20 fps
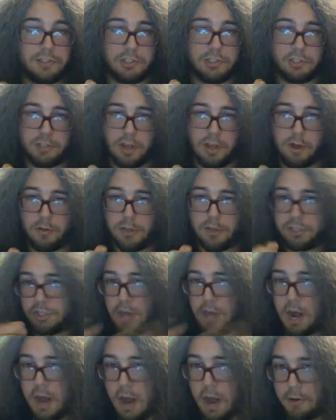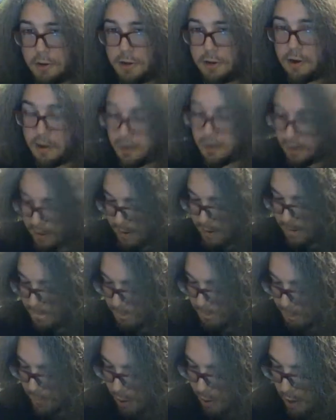to sell that's not out here?
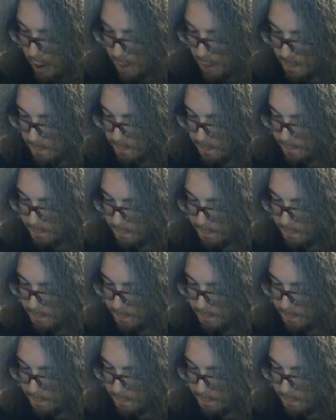And,